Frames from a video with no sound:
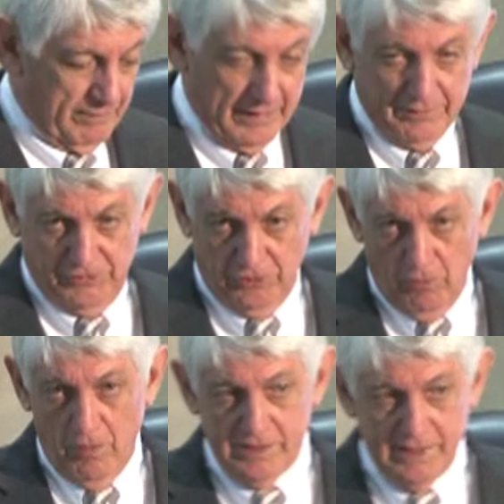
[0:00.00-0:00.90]
the
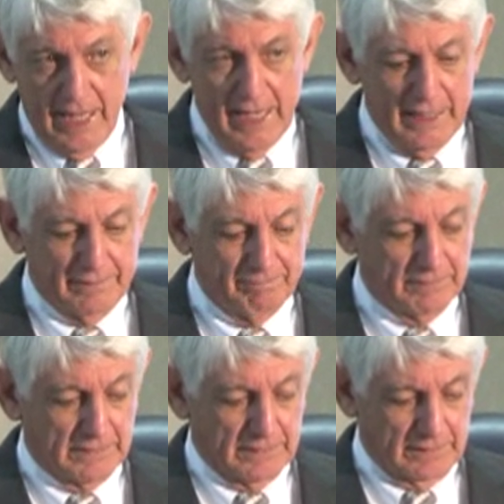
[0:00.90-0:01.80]
jurors say,
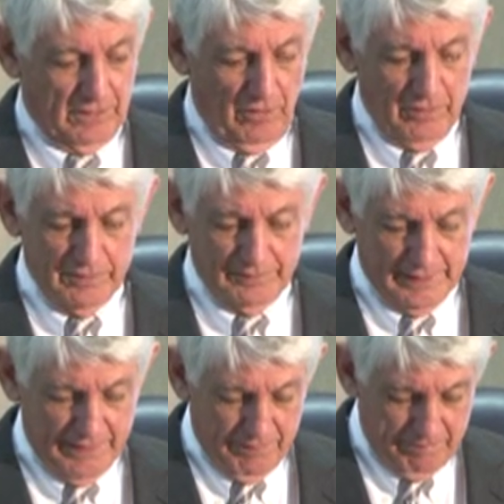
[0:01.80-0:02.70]
the lawyers
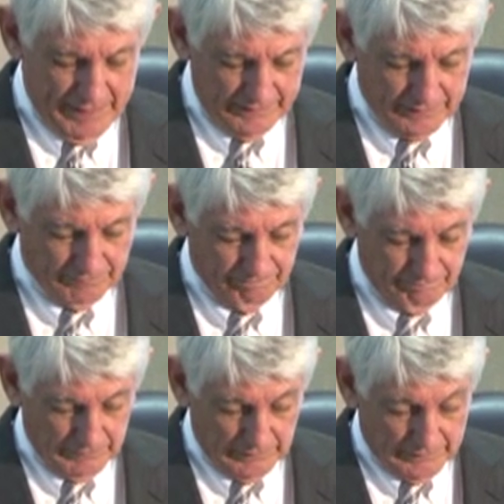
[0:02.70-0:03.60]
didn't even mention.
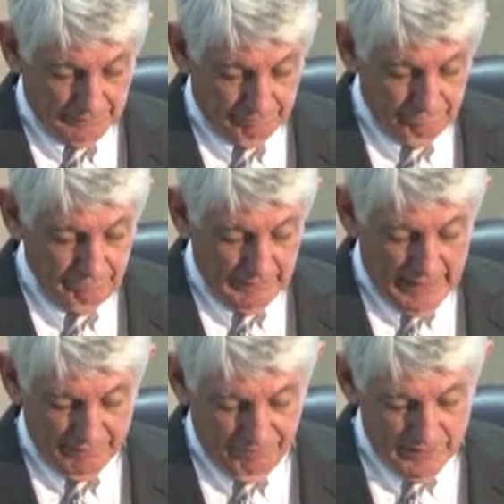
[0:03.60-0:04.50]

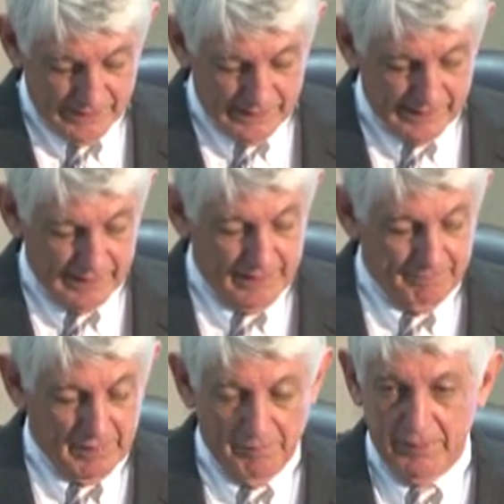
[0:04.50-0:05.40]
Like, for instance,
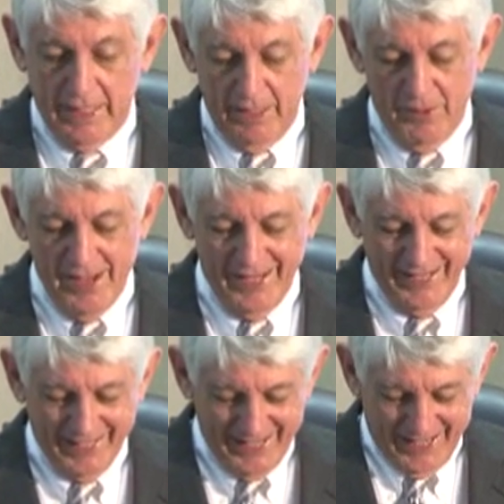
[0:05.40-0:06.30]
let me tell you,
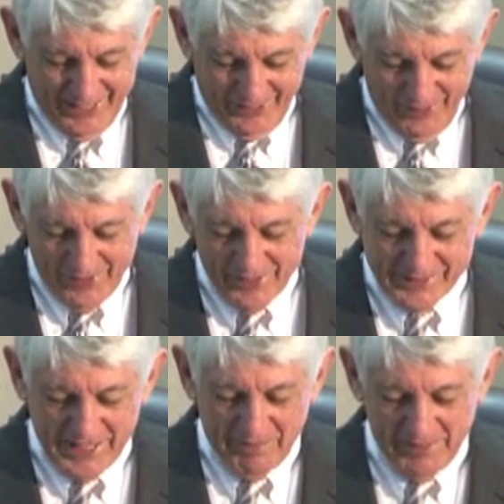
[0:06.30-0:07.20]
lawyers
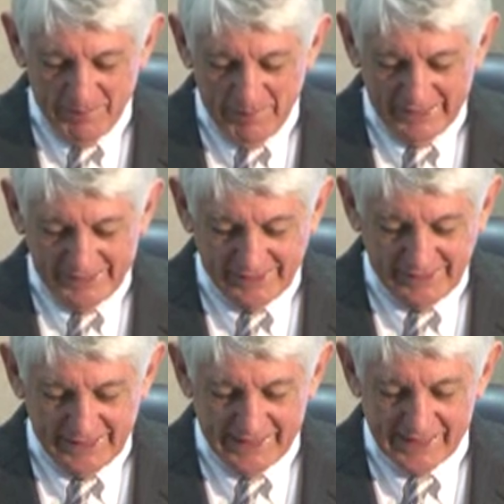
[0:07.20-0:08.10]
never did mention
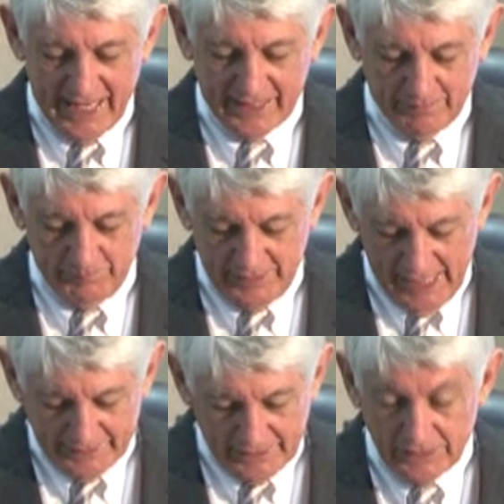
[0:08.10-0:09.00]
things like
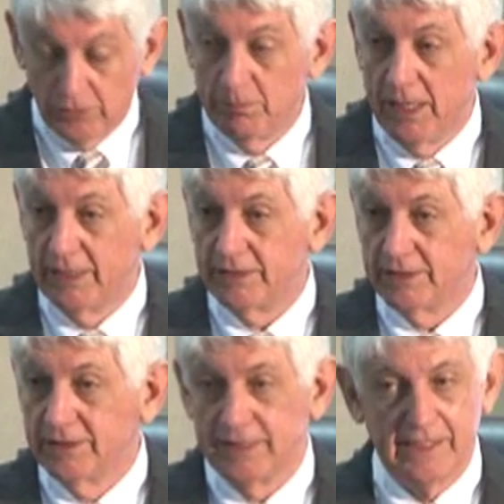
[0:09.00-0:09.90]
objecting too much.
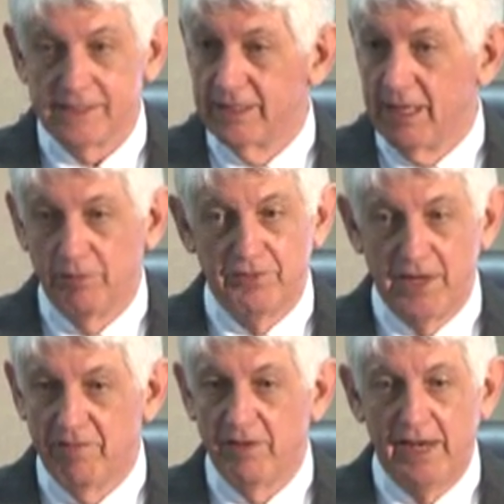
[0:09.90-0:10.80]
That was
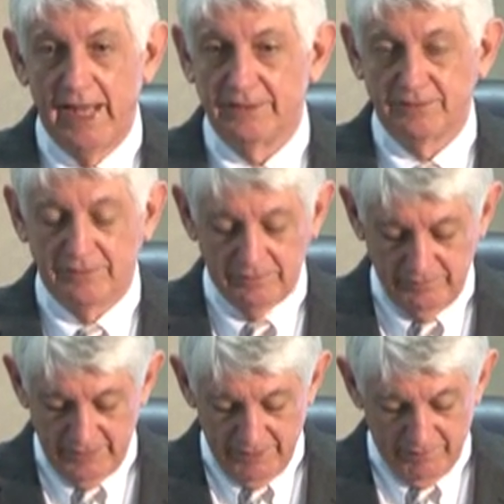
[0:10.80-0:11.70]
never an answer
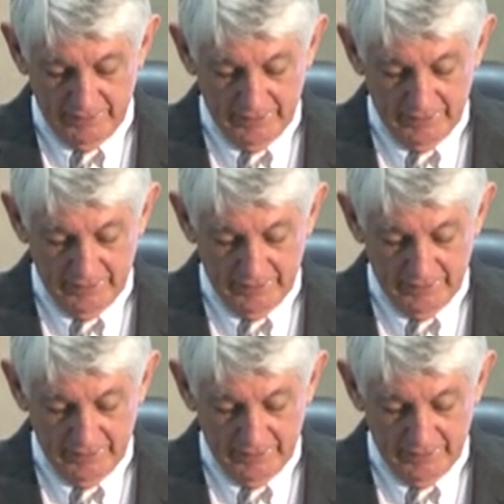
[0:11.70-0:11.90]
given.